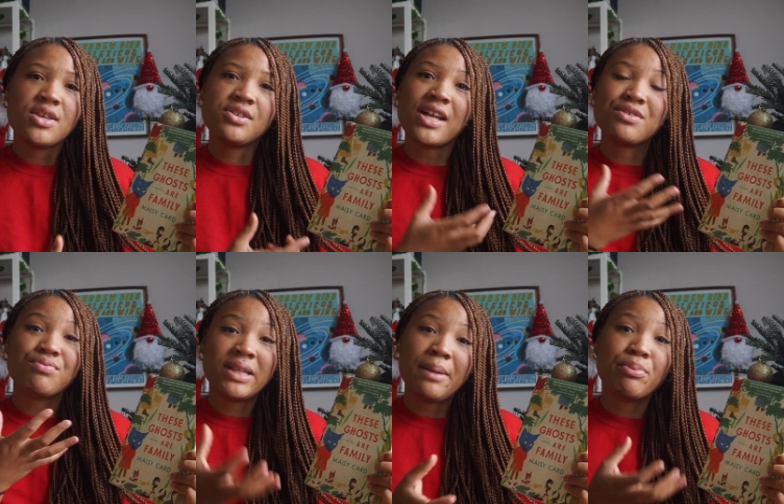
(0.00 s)
So that's
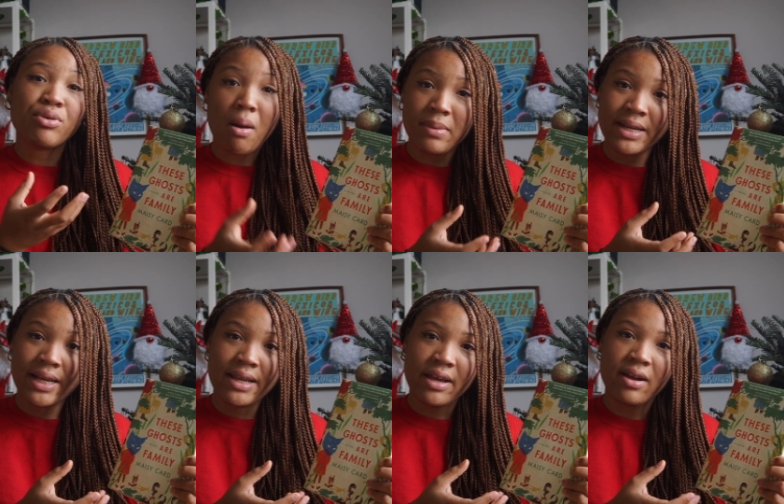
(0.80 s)
really prominent
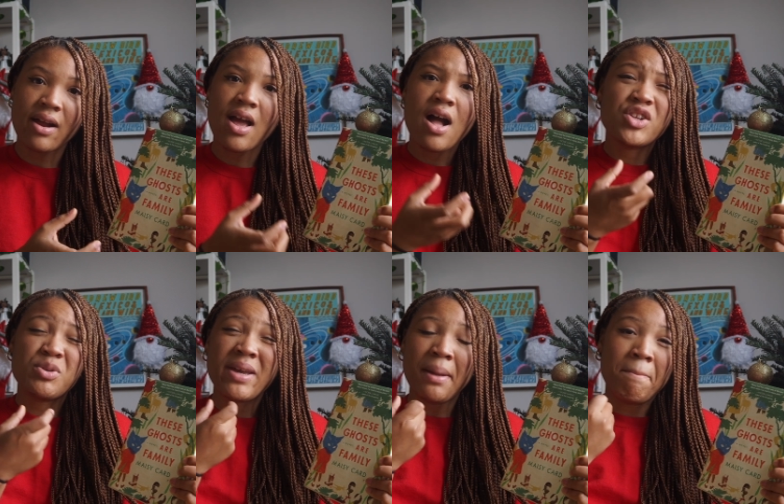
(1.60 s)
in here.
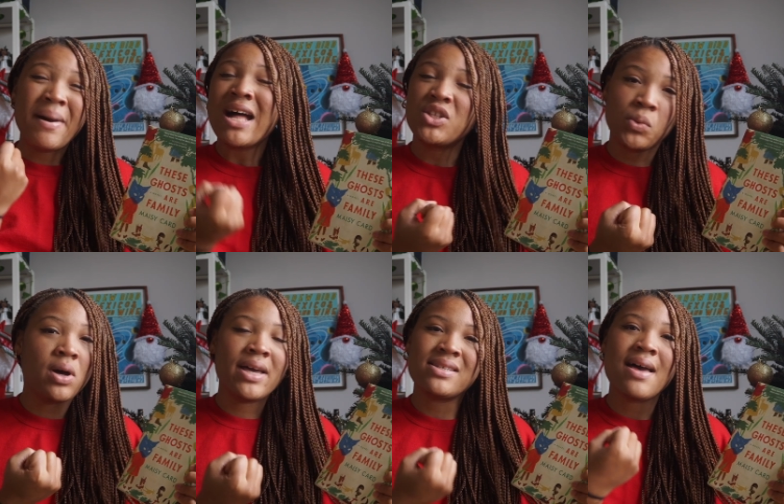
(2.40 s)
Jamaican
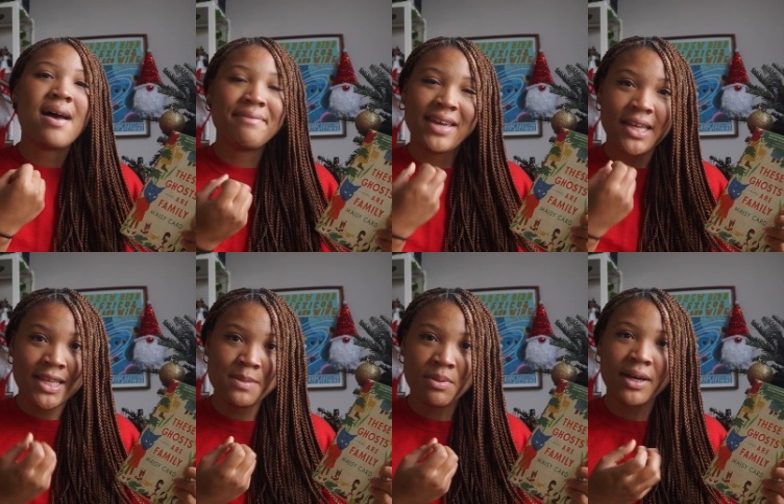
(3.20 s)
patois is heavy in
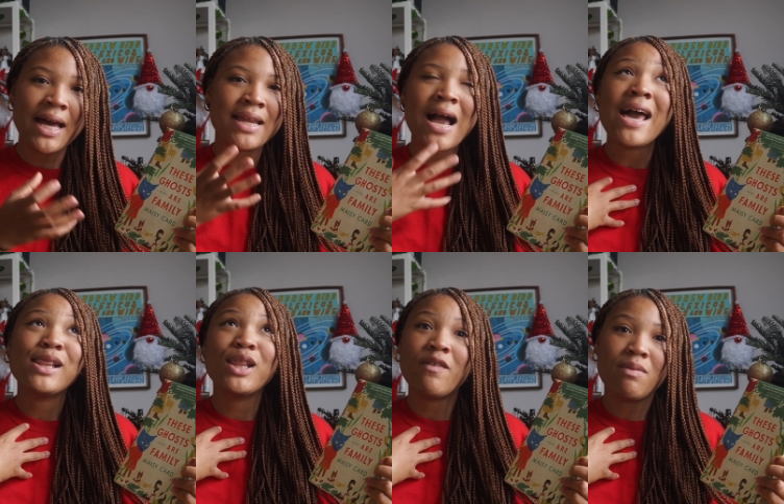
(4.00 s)
this book.
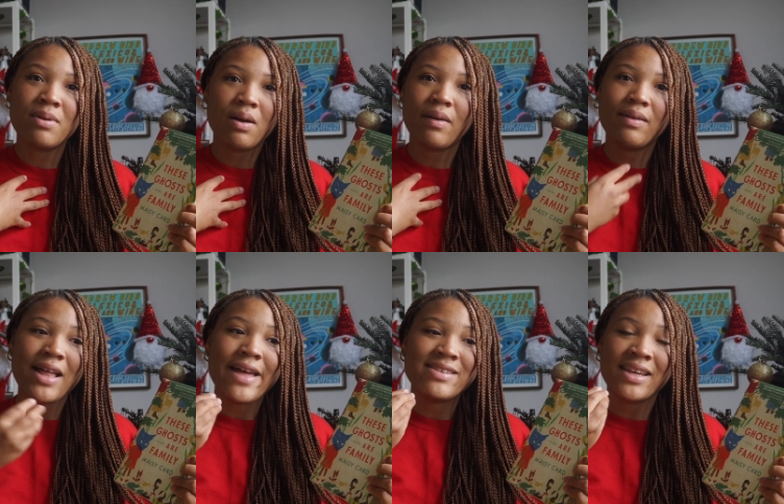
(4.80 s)
I love a book
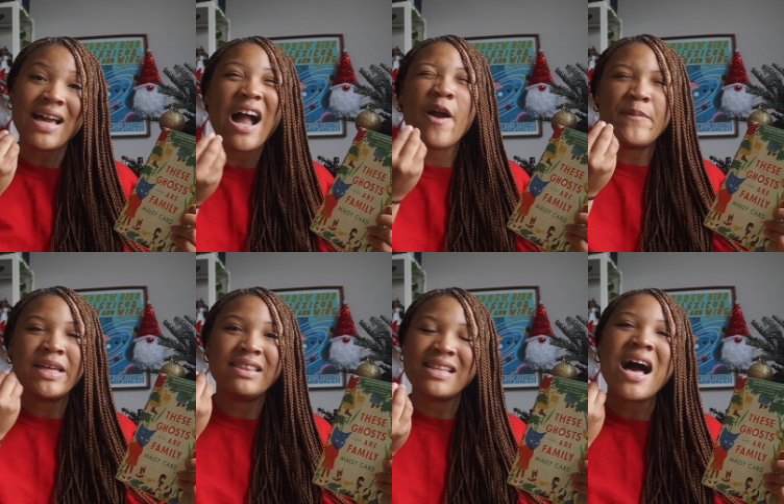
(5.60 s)
that is in
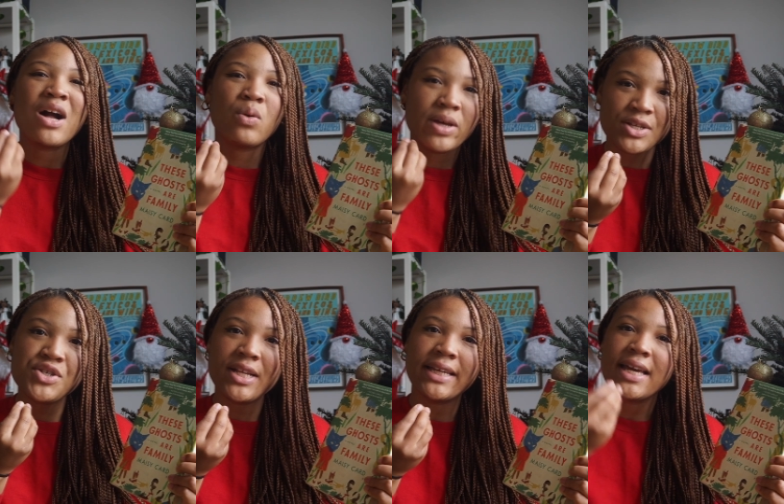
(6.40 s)
Caribbean
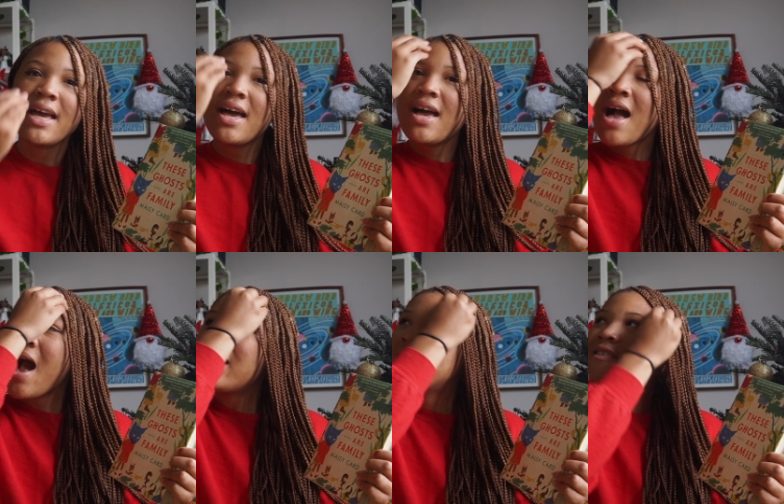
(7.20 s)
language. Like,
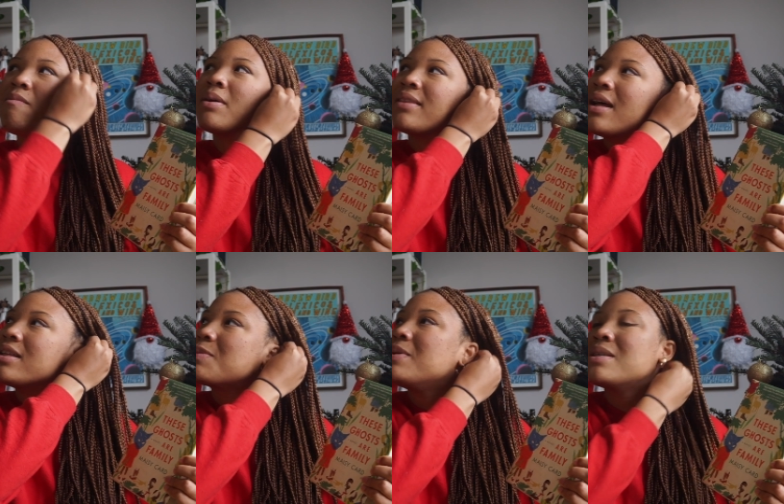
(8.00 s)
I love a book
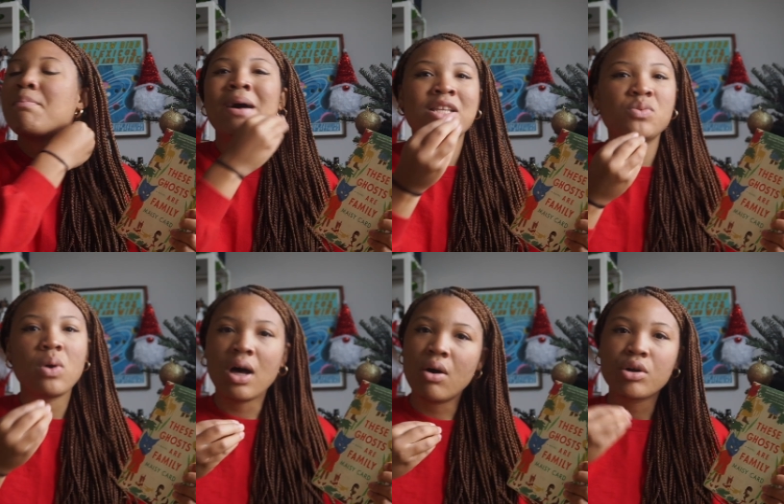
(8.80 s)
that speaks in
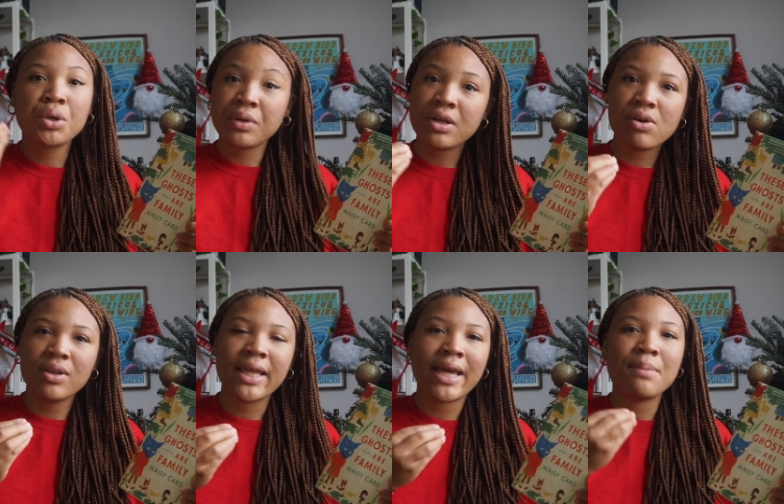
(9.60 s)
patois or Creole.
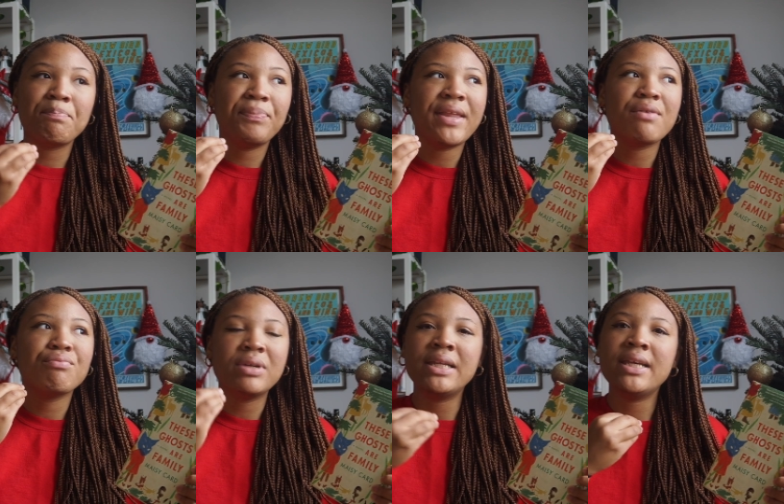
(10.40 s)
Like,
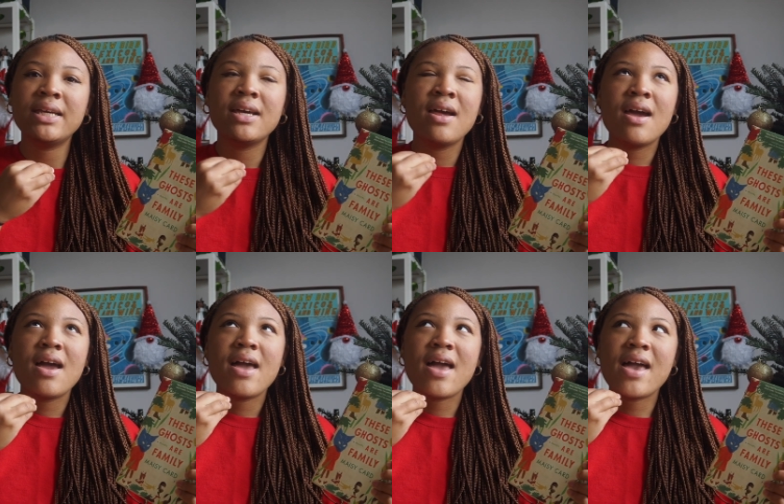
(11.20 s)
it really
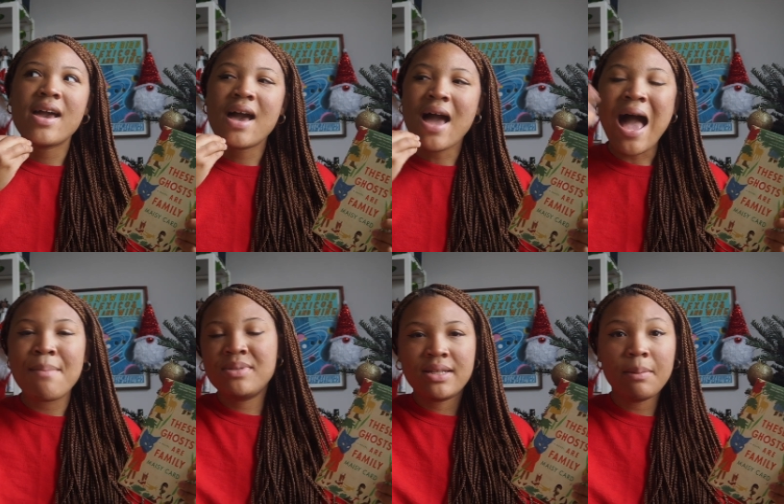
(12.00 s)

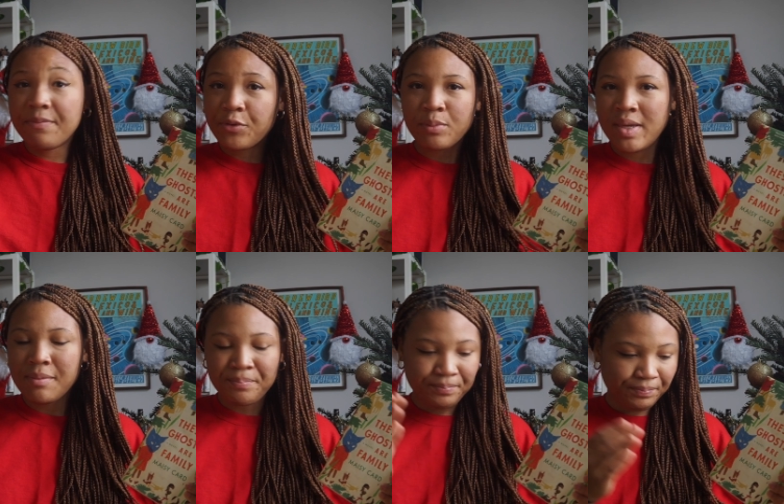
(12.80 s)
amps it up for me.